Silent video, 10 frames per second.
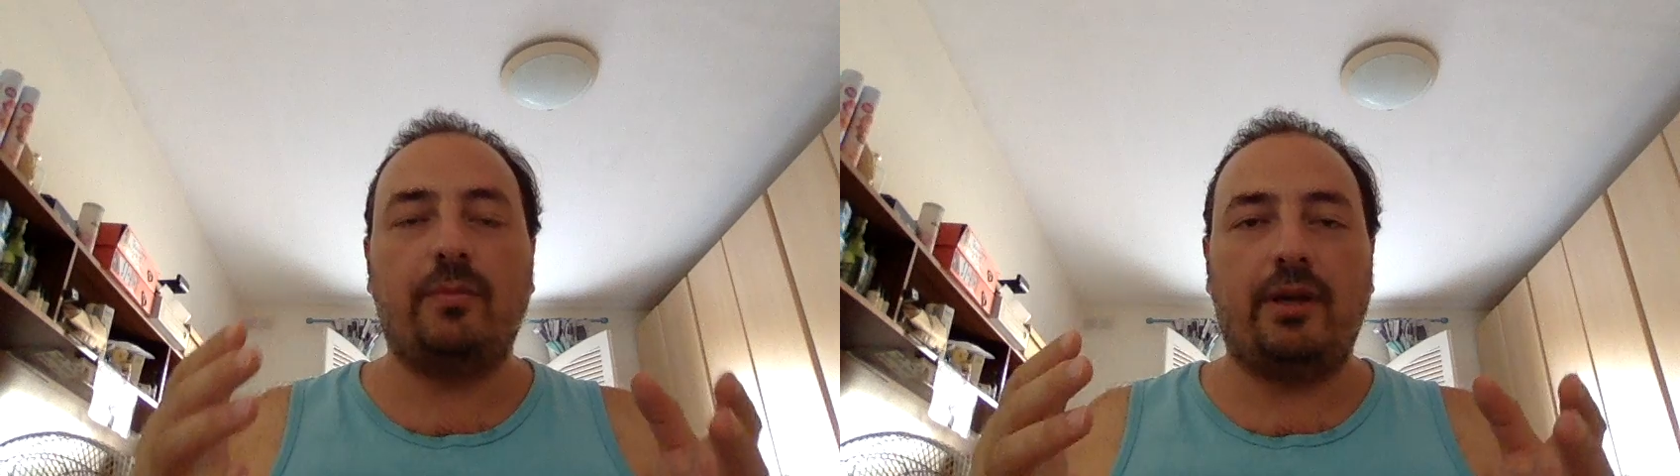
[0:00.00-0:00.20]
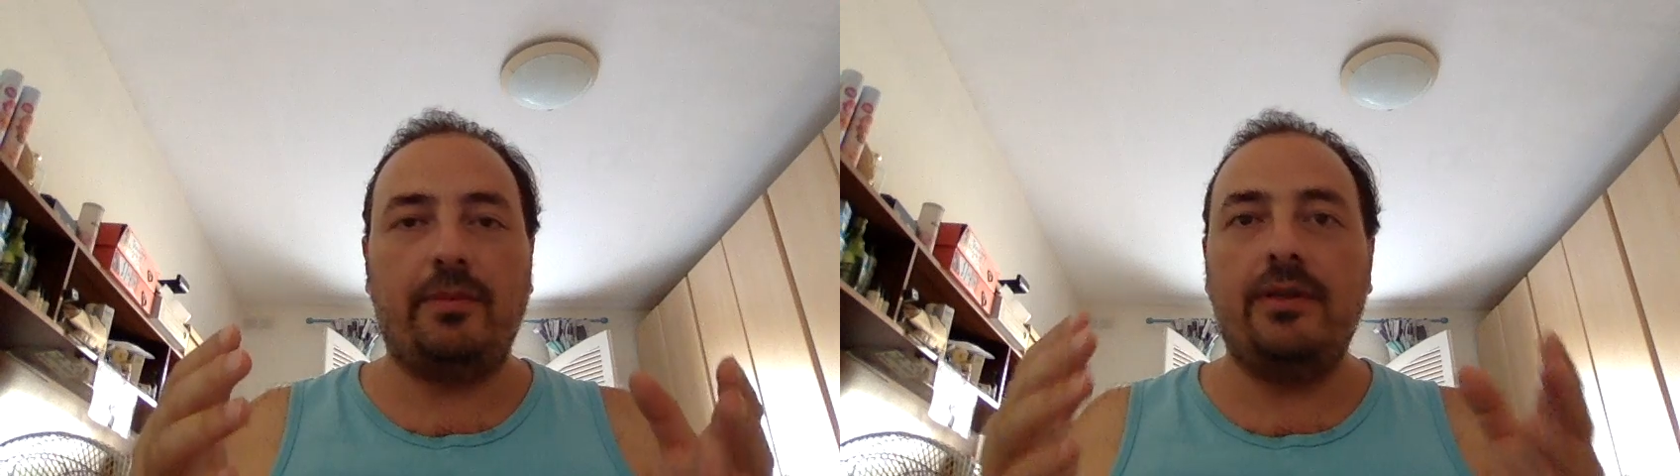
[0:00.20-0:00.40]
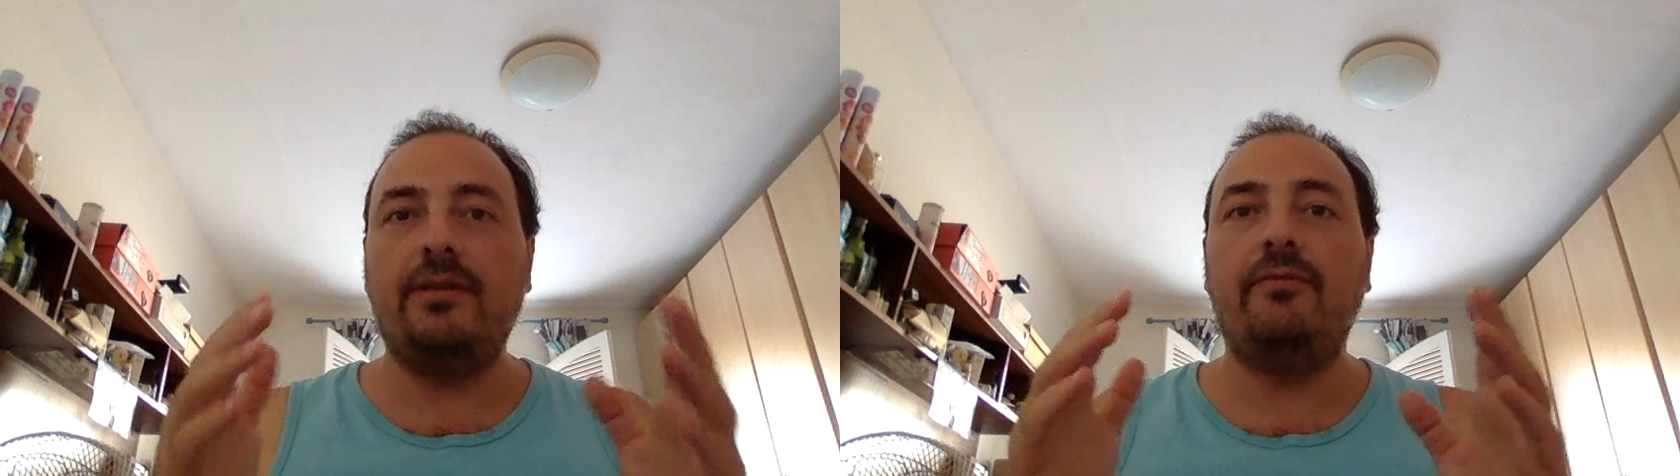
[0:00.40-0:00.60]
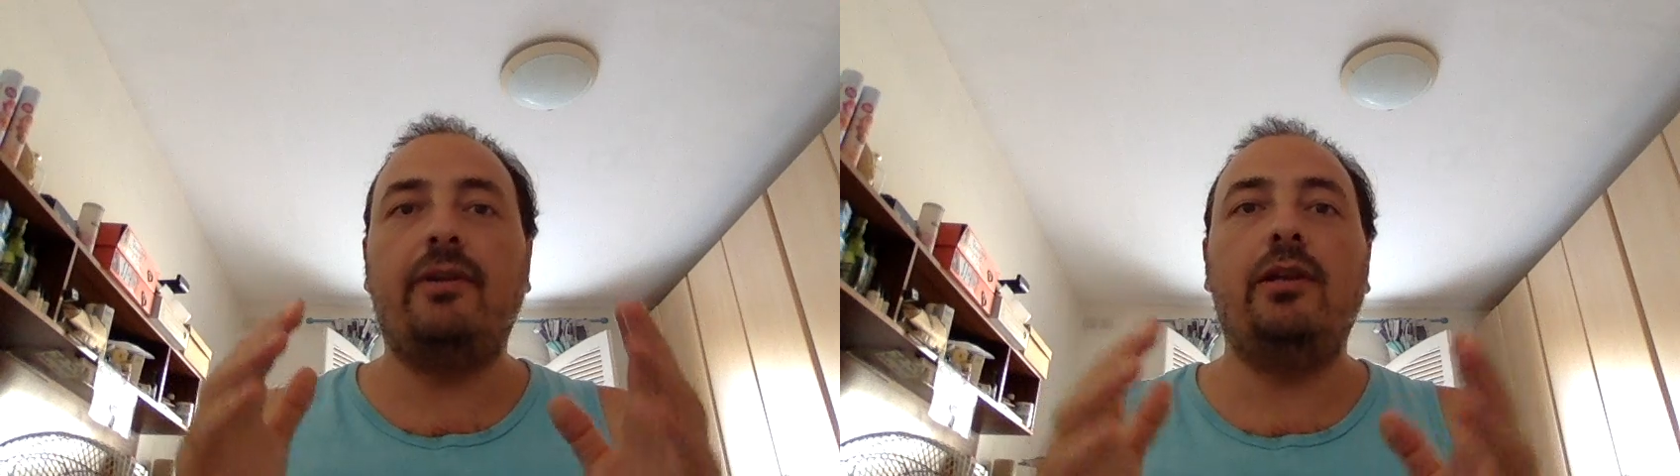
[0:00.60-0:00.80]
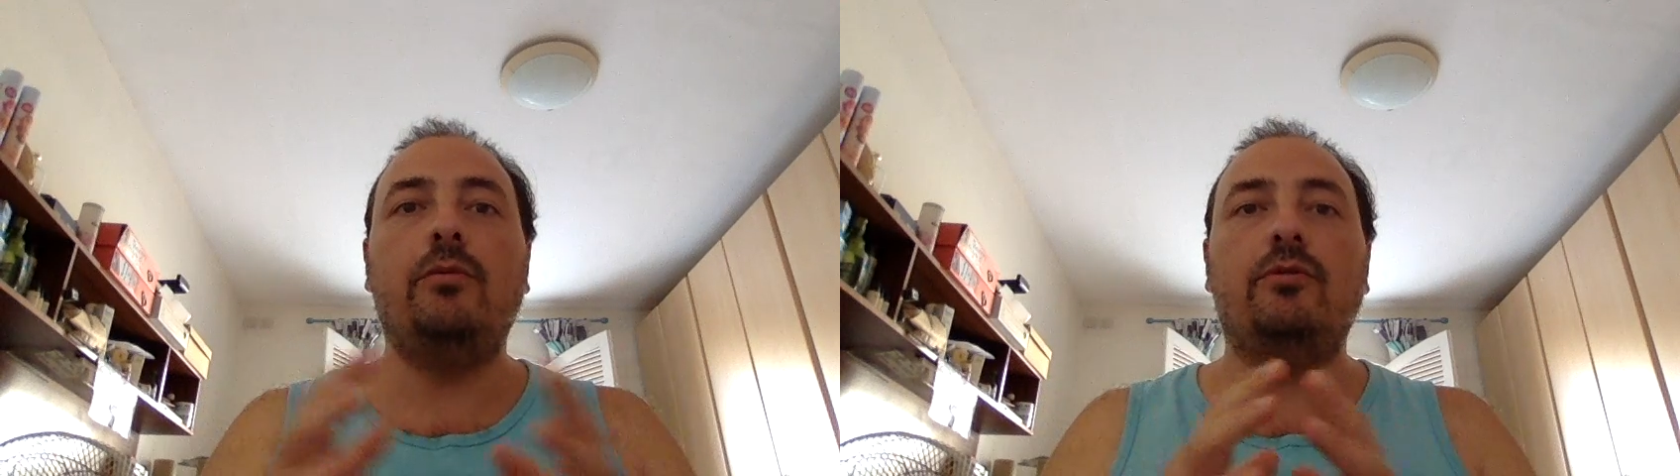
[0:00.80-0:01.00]
my personal
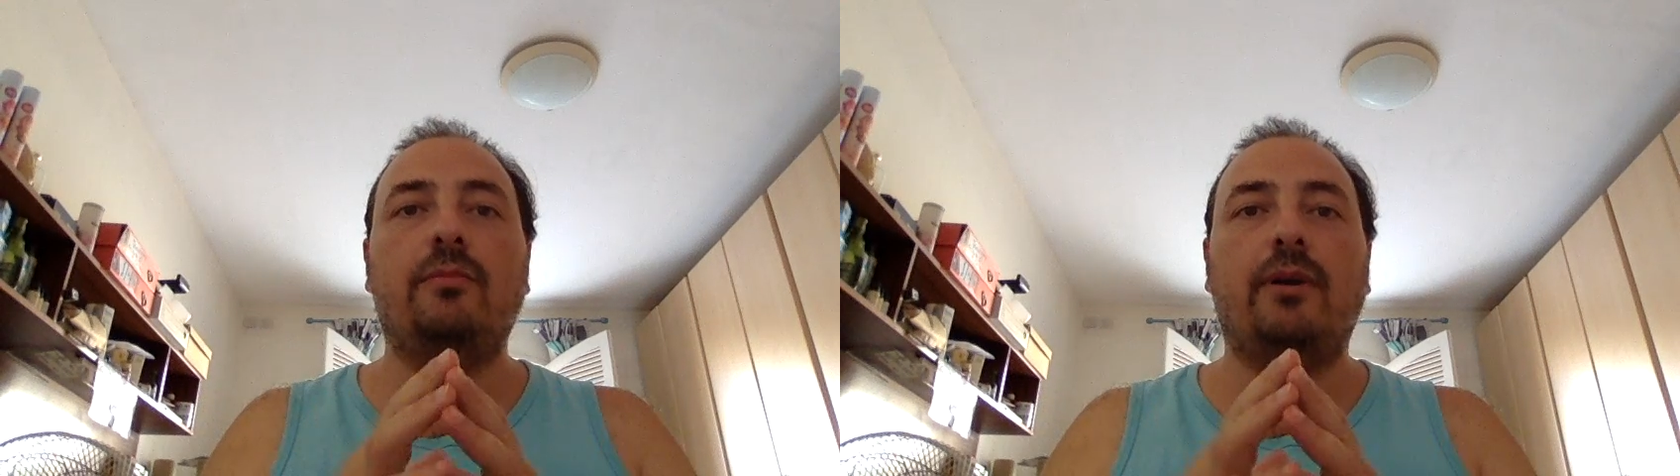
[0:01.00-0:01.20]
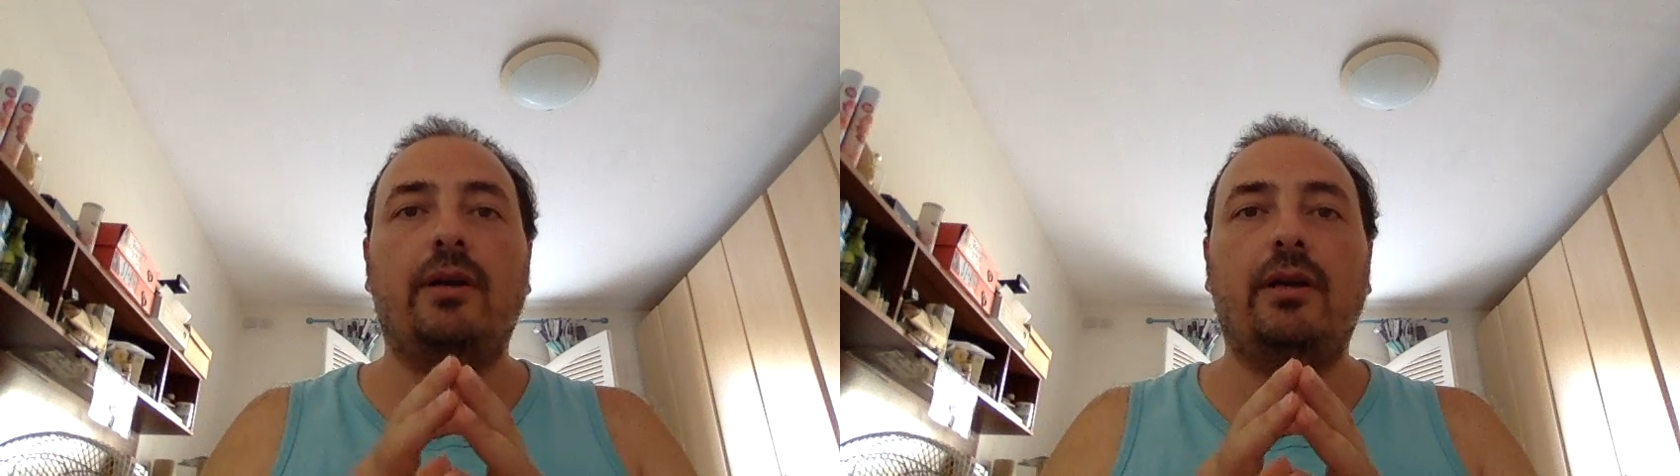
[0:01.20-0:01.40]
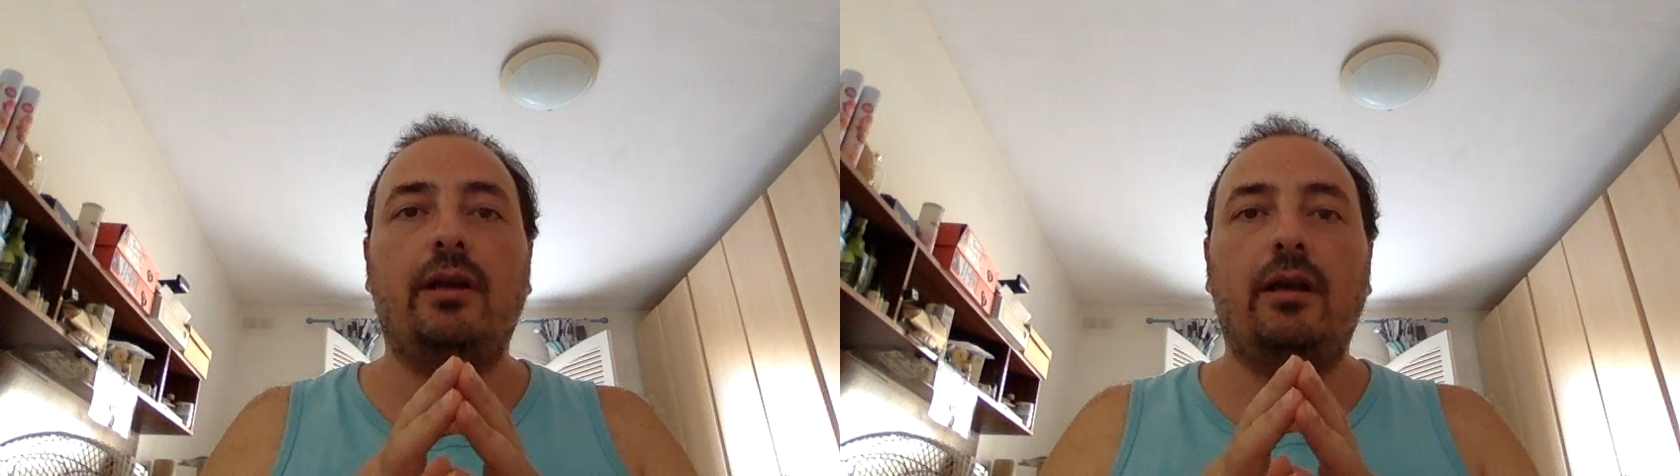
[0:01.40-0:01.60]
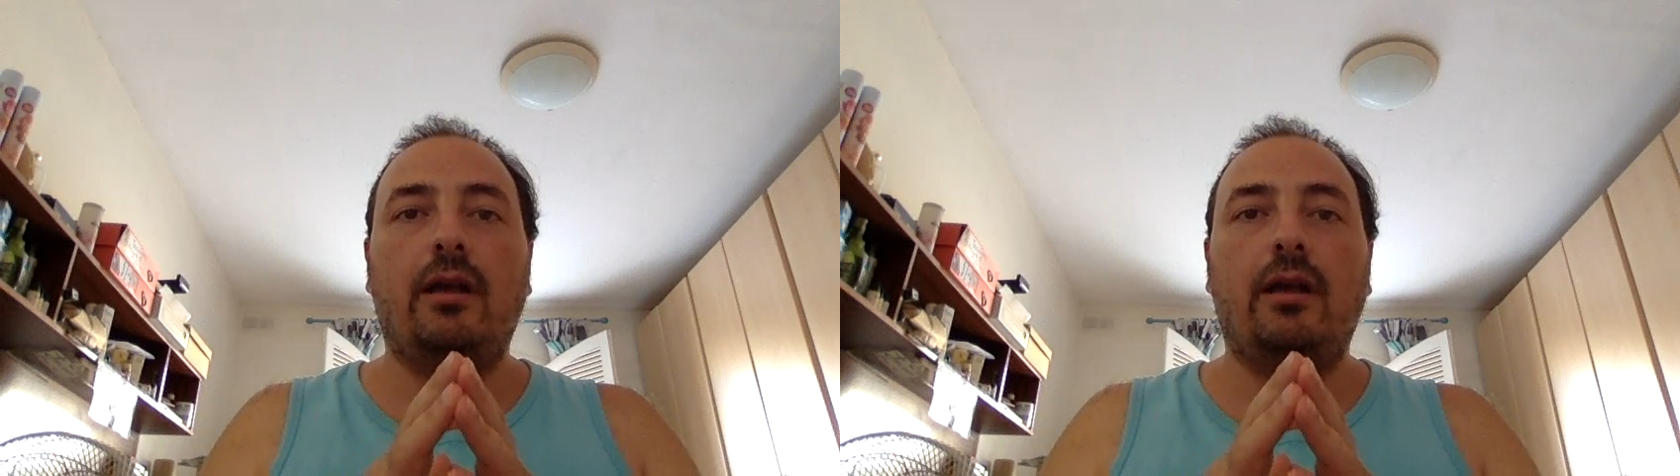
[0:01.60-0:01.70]
values, my